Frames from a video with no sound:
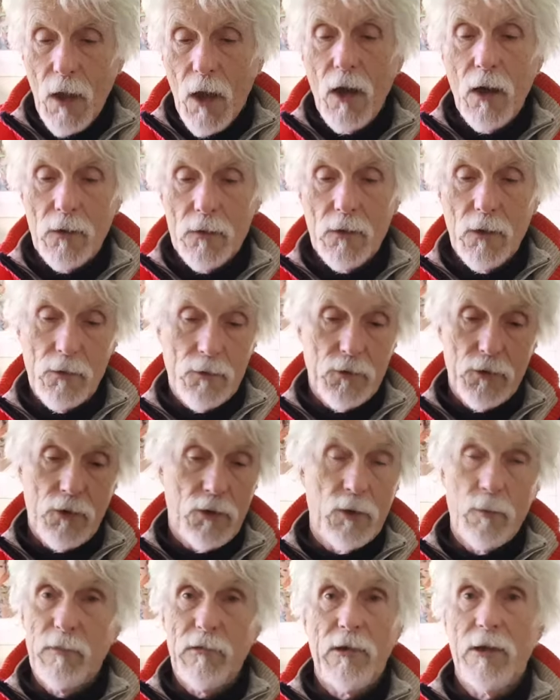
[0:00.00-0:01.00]

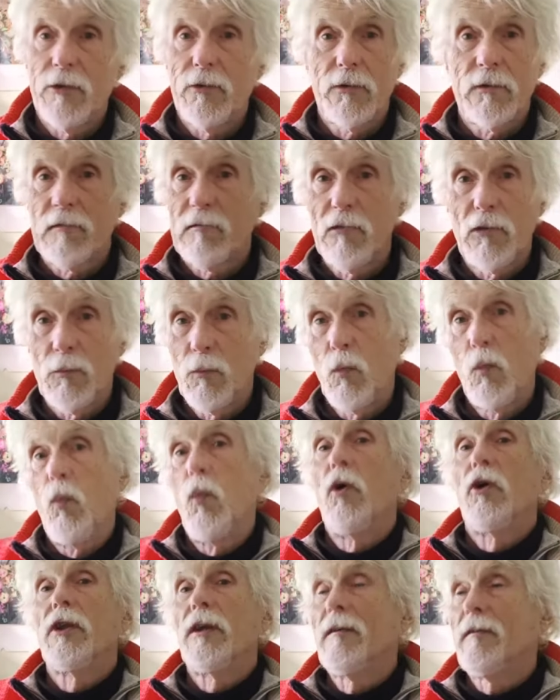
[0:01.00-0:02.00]
on the bride or the groom,
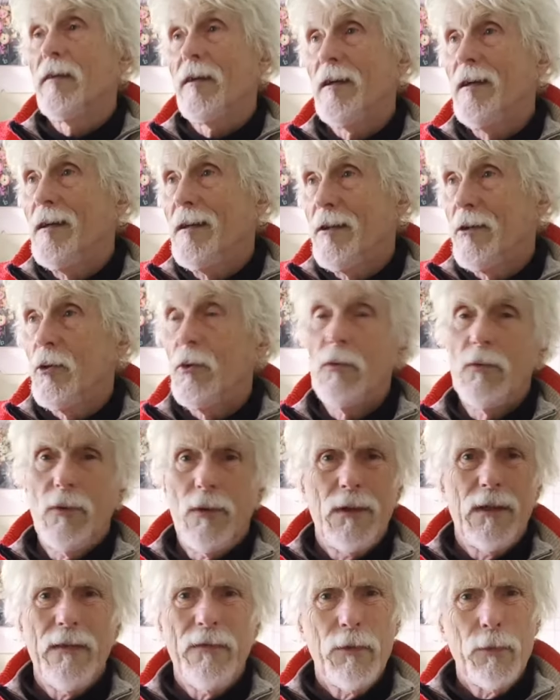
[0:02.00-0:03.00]
whatever. Or
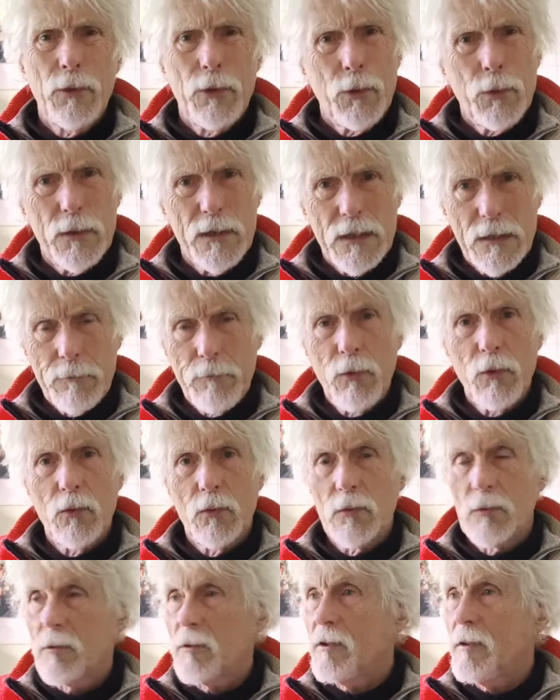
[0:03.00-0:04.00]
if you were doing
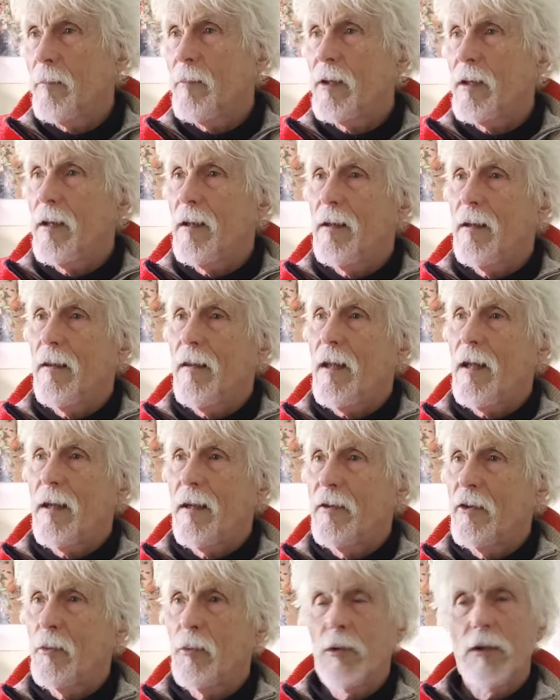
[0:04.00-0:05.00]
sport or something like that
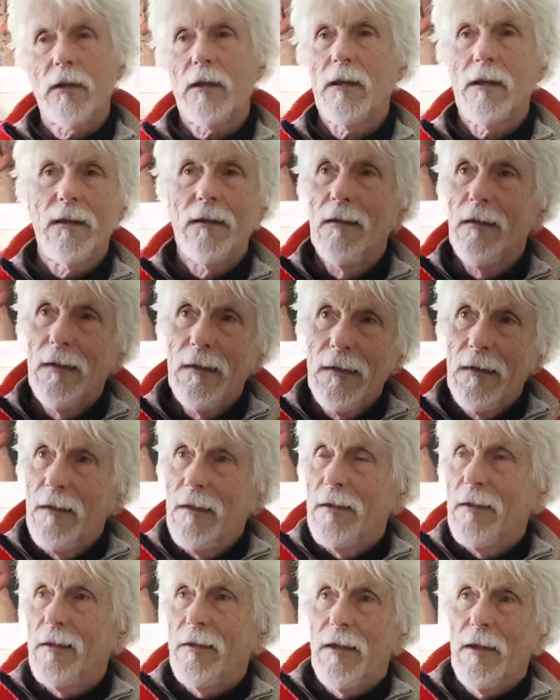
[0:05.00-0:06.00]
and you want to get,
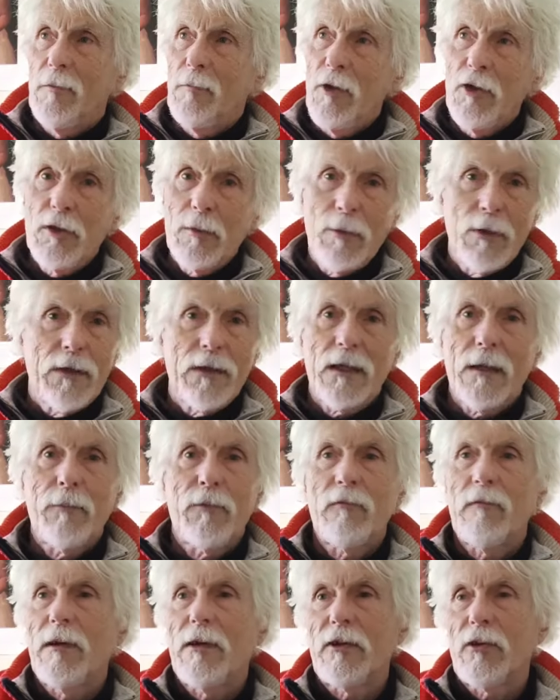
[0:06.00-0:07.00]
I don't know, a motorbike
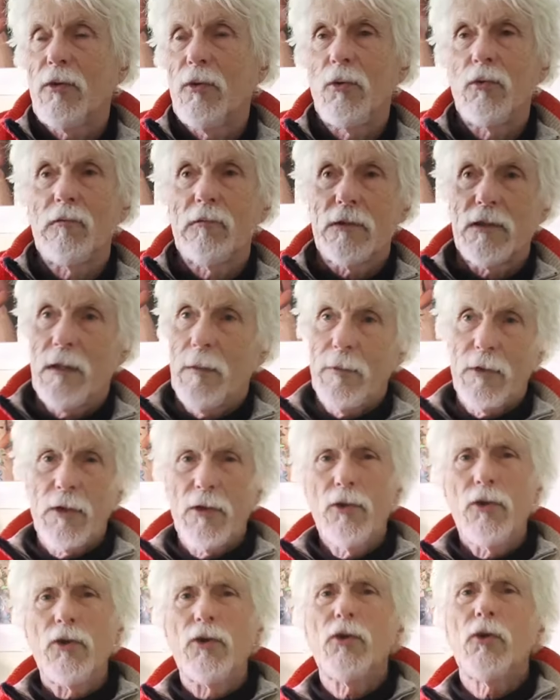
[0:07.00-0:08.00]
coming around a corner or something
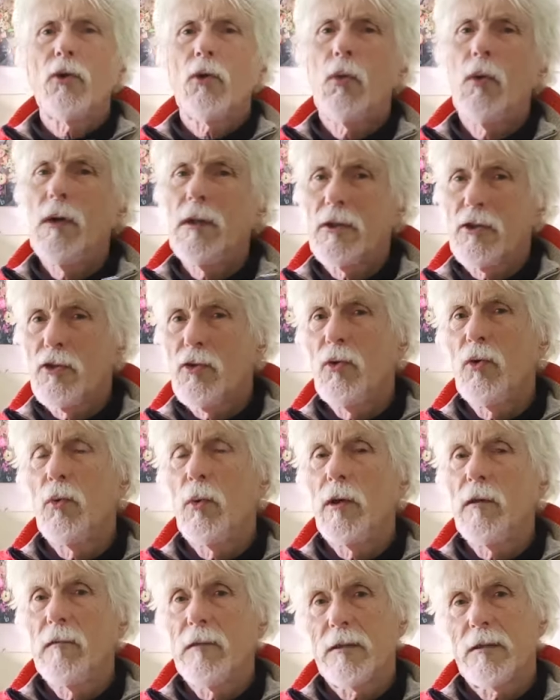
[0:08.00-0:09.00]
and you're not quite sure
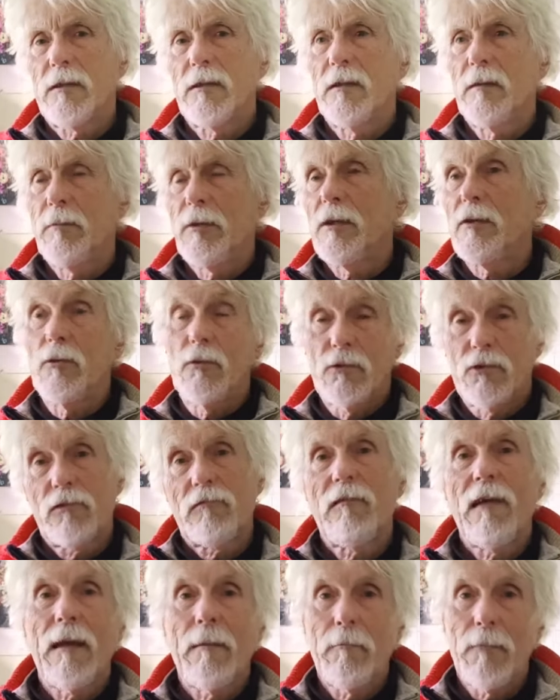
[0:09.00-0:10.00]
where it's going to be, or
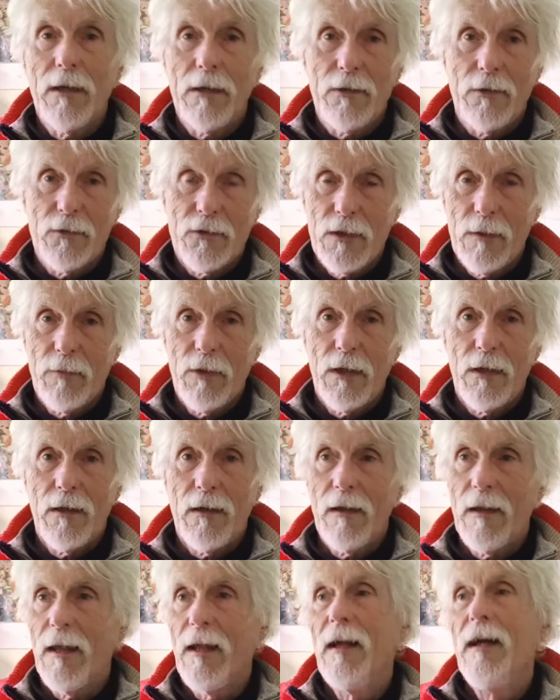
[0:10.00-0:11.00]
scrambling or something
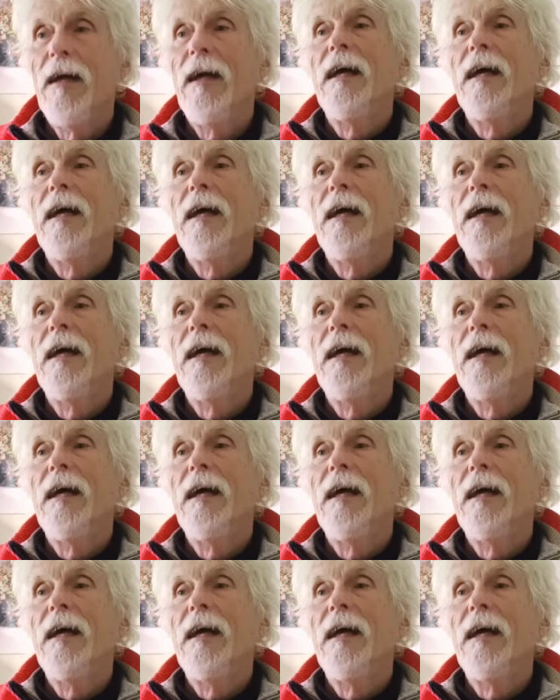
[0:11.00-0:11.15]
like that,